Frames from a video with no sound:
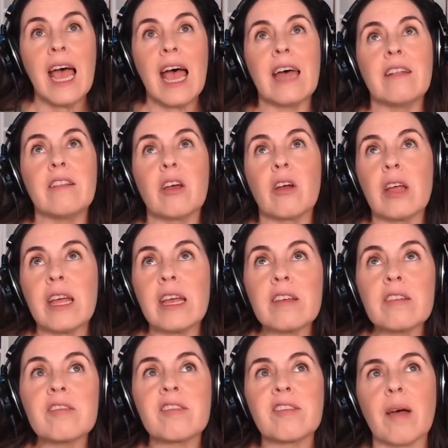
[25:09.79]
And there
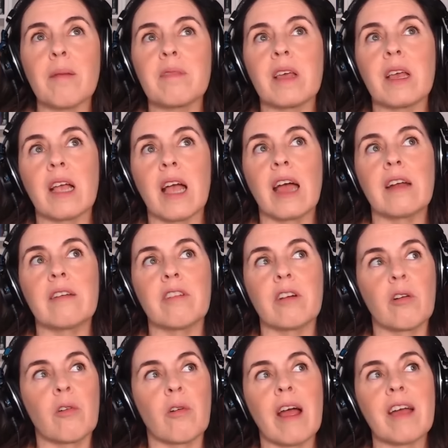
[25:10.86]
is something kind of
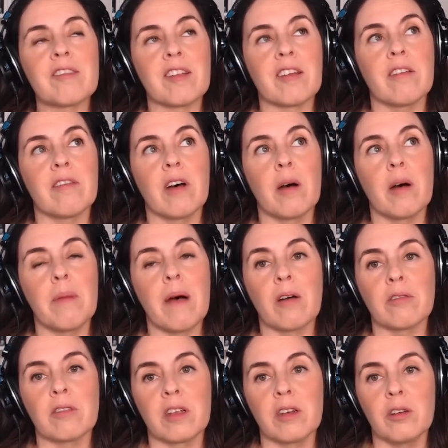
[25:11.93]
aggressive
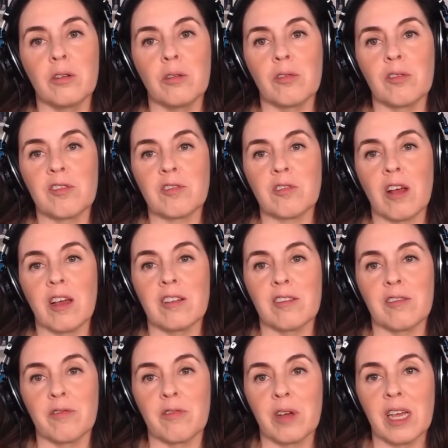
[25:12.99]
about the new
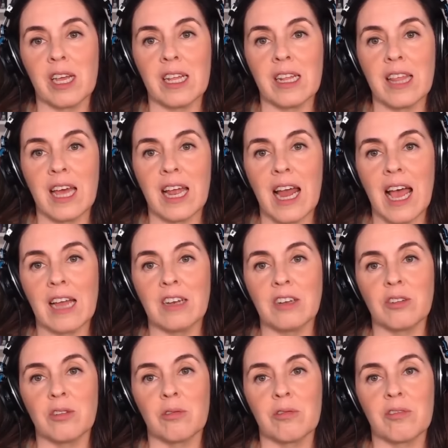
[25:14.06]
strains of weed that I
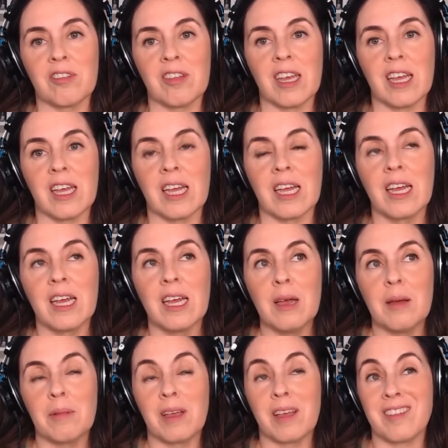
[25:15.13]
do see.
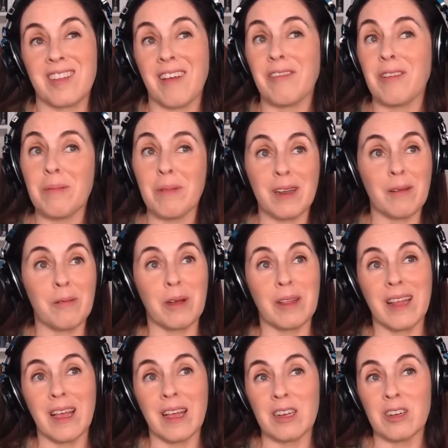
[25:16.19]
Because everybody,
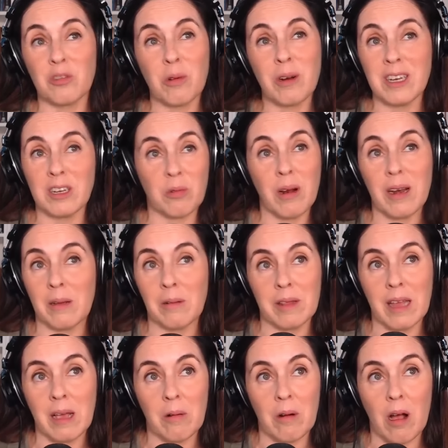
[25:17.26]
in 2020, when
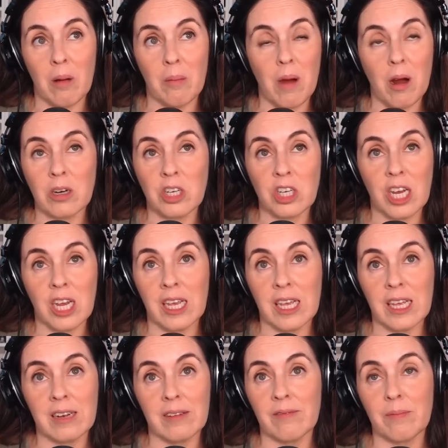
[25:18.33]
they were all marching
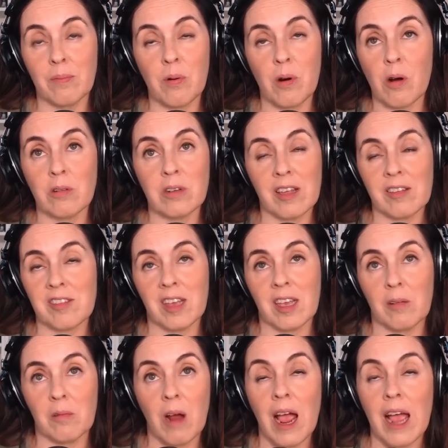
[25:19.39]
and
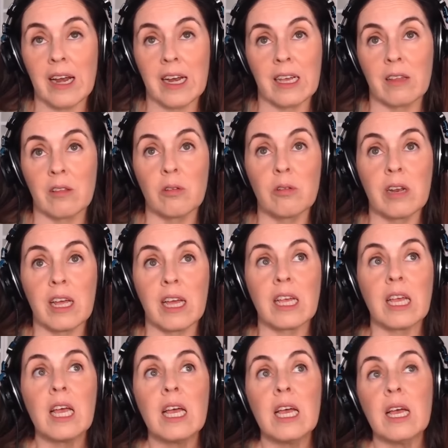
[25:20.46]
protesting and rioting and looting,
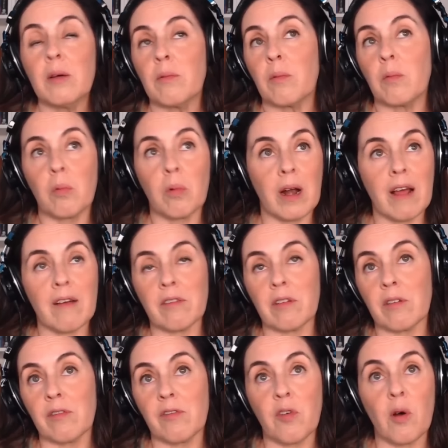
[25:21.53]

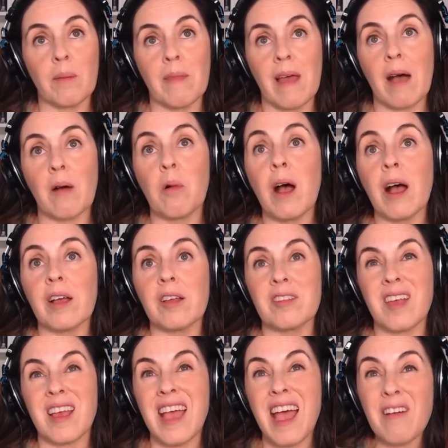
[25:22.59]
whatever form that
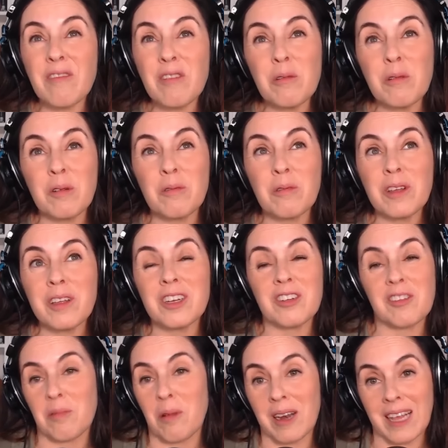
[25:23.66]
was, everyone really
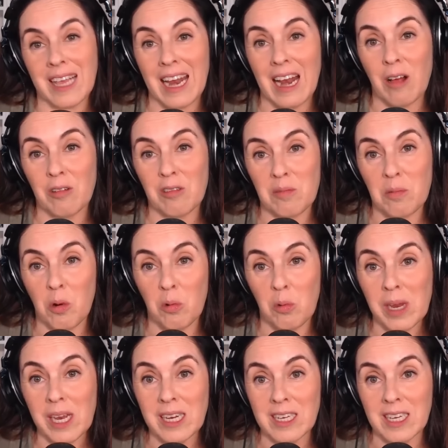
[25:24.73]
just wanted to get out and smoke
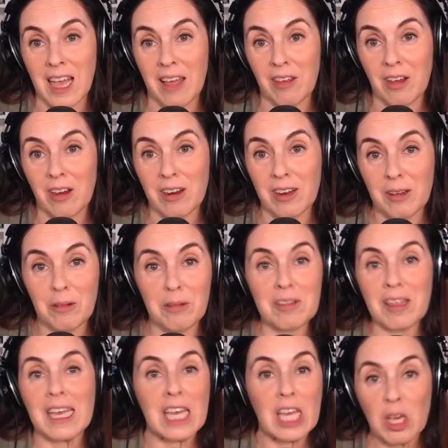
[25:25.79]
weed together. It was
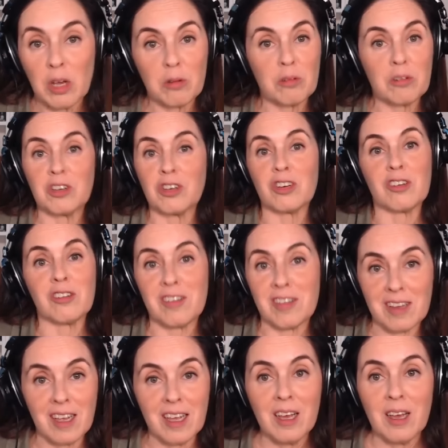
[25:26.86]
like huge,
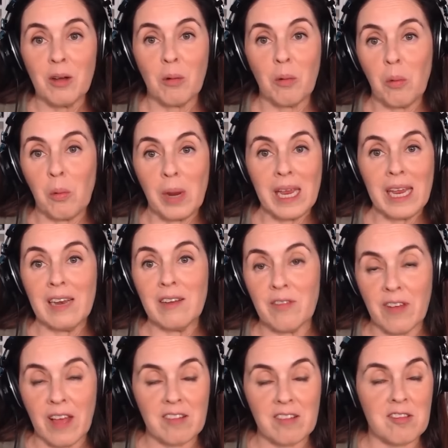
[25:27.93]
just weed
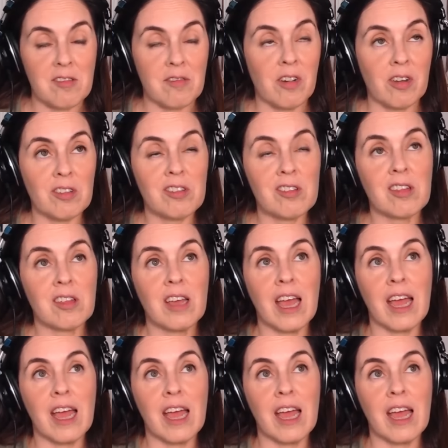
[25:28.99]
festivals.